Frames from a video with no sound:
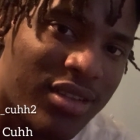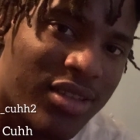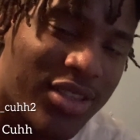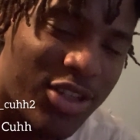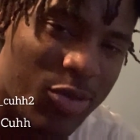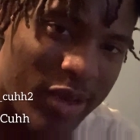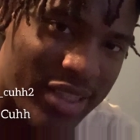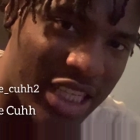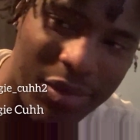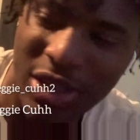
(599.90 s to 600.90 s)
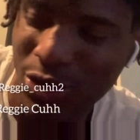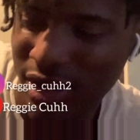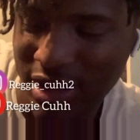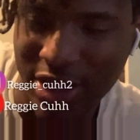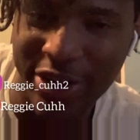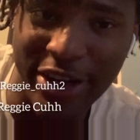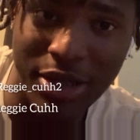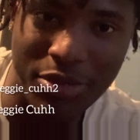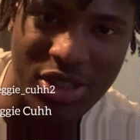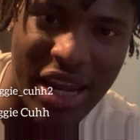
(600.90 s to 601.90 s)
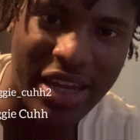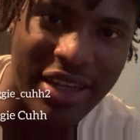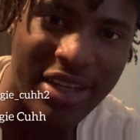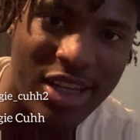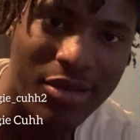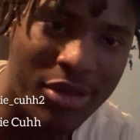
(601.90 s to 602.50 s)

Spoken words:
So you mean to tell me you at the crib shaken up?